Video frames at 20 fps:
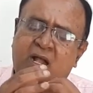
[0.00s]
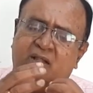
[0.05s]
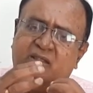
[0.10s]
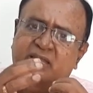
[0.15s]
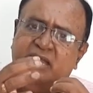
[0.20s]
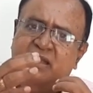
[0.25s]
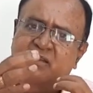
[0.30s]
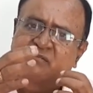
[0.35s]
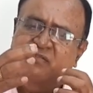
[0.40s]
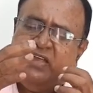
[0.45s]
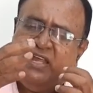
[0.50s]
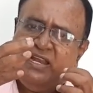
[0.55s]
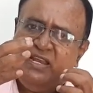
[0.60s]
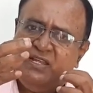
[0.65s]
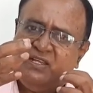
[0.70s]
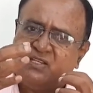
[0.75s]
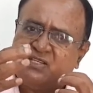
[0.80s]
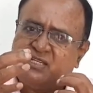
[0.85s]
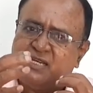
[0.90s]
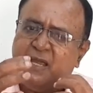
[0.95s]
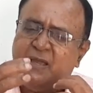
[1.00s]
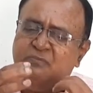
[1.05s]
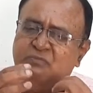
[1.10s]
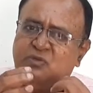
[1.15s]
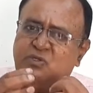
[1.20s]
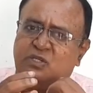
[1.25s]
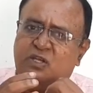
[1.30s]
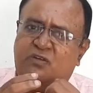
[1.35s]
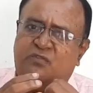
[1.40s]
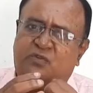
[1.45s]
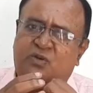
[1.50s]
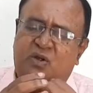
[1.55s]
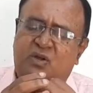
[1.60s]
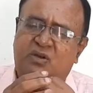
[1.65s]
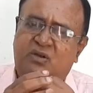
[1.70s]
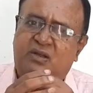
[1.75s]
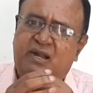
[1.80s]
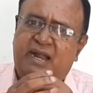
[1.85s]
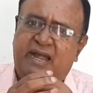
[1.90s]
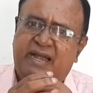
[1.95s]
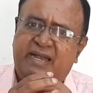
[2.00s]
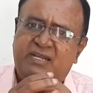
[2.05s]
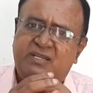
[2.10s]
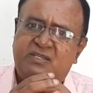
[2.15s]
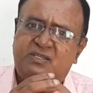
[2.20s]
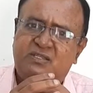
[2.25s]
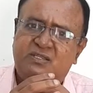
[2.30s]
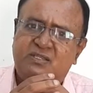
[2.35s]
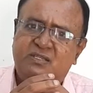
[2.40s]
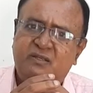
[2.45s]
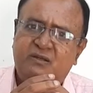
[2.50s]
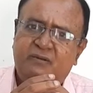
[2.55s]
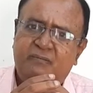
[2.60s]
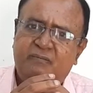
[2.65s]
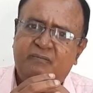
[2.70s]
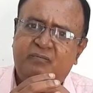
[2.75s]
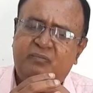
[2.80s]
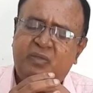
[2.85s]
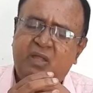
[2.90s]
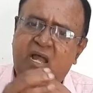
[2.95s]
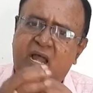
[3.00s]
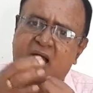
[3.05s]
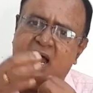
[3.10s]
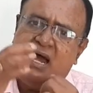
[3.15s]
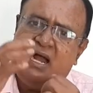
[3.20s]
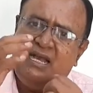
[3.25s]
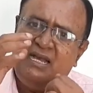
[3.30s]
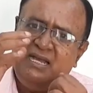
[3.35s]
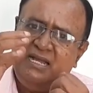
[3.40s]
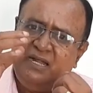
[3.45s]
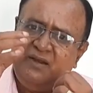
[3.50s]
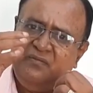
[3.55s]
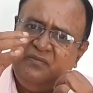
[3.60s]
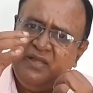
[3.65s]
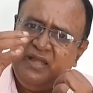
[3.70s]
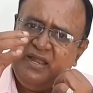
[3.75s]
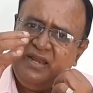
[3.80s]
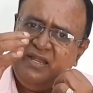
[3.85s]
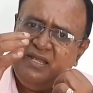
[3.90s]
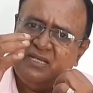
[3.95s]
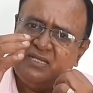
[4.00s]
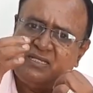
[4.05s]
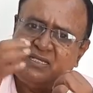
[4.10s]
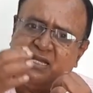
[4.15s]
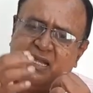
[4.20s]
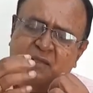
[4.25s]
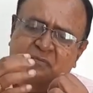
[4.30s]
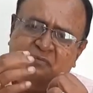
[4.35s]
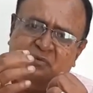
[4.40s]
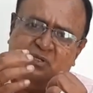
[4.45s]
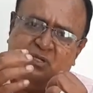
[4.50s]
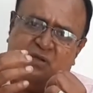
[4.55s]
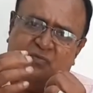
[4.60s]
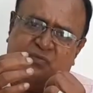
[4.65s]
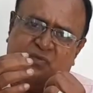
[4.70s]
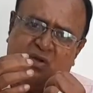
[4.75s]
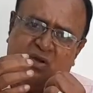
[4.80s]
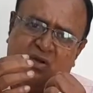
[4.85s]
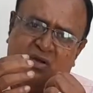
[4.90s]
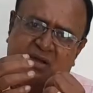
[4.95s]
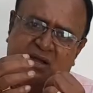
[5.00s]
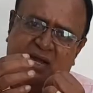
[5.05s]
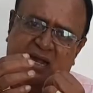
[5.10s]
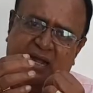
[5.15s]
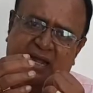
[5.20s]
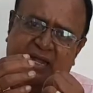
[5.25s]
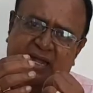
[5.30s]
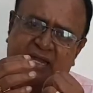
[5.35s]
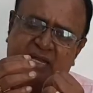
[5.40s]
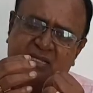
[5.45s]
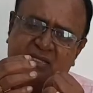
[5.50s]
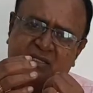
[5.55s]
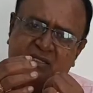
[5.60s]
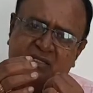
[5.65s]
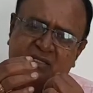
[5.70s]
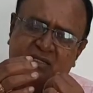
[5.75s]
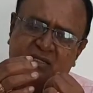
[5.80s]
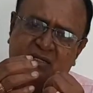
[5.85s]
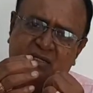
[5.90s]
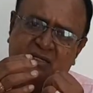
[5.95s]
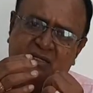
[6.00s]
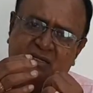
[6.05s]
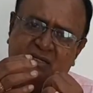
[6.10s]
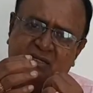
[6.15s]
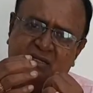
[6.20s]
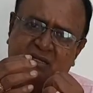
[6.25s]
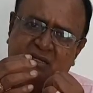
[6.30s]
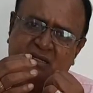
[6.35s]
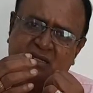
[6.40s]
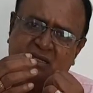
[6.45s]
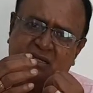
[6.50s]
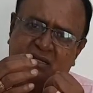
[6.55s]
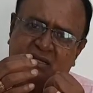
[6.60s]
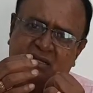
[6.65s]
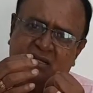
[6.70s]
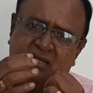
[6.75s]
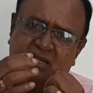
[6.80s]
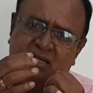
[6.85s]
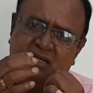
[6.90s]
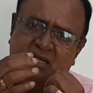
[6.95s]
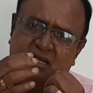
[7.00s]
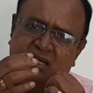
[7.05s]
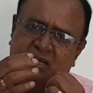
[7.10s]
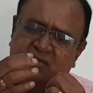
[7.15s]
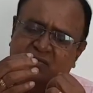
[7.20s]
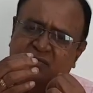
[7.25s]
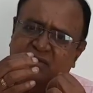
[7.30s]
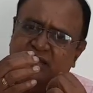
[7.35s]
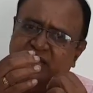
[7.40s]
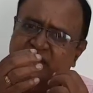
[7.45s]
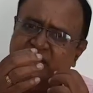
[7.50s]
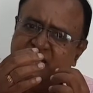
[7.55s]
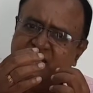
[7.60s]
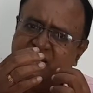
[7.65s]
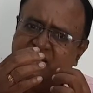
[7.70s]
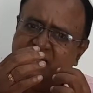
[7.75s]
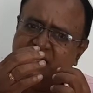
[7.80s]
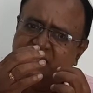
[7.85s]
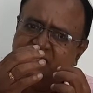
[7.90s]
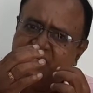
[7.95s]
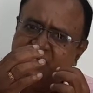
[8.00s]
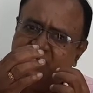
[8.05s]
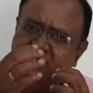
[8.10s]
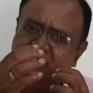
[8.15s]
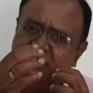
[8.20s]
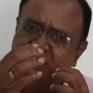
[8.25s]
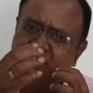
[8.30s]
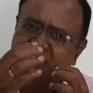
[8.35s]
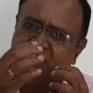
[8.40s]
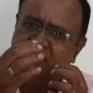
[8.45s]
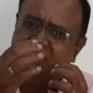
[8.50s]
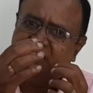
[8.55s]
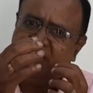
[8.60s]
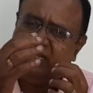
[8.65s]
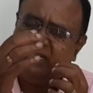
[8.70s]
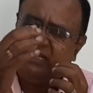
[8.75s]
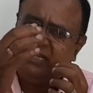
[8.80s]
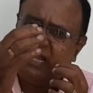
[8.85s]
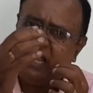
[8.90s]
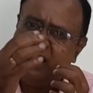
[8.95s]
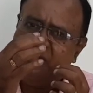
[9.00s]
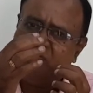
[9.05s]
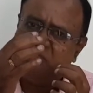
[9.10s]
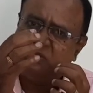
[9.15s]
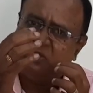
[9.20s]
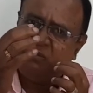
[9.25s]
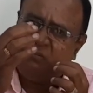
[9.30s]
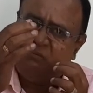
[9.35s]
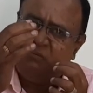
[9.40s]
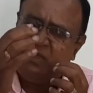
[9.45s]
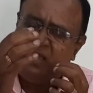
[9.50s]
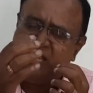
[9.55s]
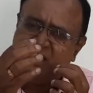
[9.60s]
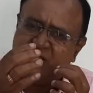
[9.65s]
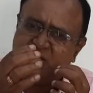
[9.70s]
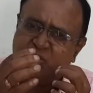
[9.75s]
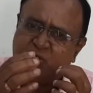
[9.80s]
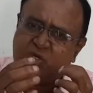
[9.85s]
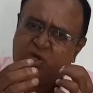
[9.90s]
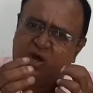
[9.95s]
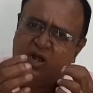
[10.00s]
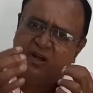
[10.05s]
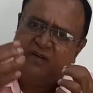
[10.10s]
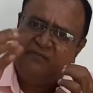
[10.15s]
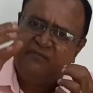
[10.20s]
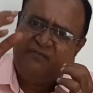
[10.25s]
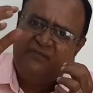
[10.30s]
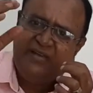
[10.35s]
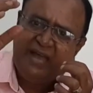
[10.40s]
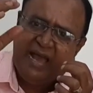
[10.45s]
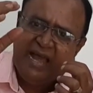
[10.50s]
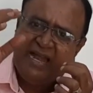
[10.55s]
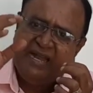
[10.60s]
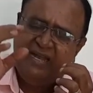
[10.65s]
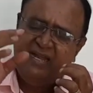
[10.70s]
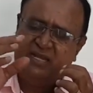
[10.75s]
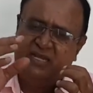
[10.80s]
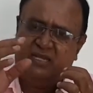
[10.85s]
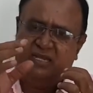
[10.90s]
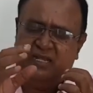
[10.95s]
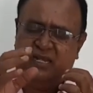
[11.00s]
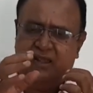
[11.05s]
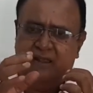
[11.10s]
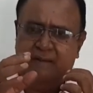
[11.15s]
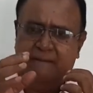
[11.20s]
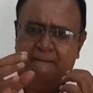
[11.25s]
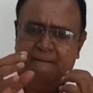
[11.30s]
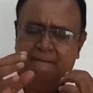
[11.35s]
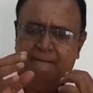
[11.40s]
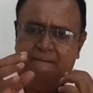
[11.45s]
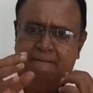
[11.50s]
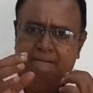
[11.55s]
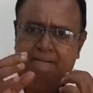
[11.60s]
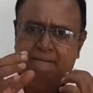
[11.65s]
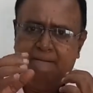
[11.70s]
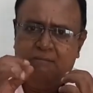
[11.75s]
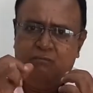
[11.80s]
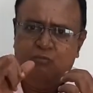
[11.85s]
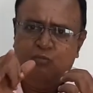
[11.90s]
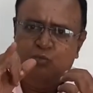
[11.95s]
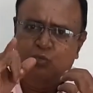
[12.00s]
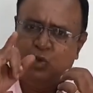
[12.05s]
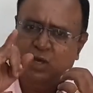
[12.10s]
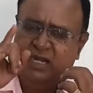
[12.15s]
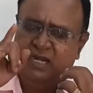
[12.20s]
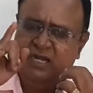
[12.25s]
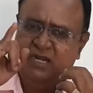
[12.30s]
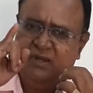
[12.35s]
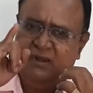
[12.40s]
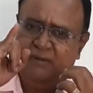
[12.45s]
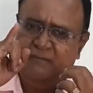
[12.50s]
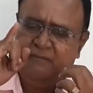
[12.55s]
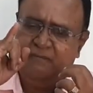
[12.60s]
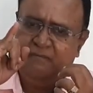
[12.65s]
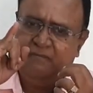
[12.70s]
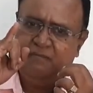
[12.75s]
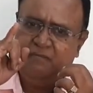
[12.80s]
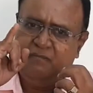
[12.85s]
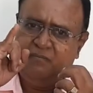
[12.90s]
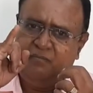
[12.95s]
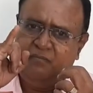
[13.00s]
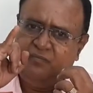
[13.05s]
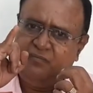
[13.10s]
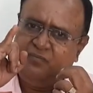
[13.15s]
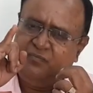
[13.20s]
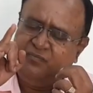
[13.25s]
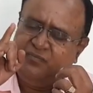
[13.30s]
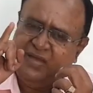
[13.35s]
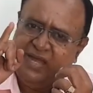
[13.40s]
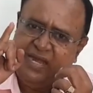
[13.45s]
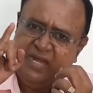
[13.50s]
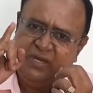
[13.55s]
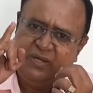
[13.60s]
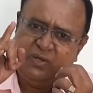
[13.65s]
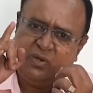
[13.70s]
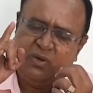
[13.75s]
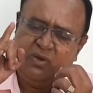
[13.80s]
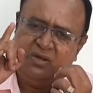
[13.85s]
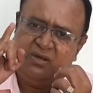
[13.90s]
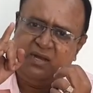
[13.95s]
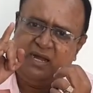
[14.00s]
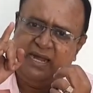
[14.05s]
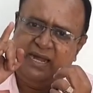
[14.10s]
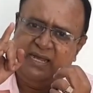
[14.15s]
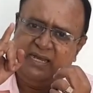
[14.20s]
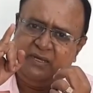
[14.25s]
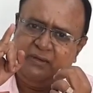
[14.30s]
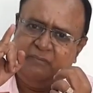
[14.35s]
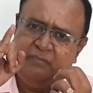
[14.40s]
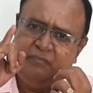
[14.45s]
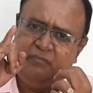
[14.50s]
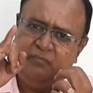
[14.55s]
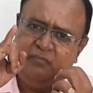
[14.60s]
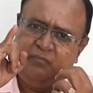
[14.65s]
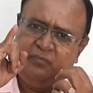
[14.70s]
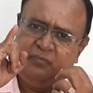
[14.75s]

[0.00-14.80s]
then various types of contracts. Under various types of contracts, we discussed the types based on validity. 1. Valid contract.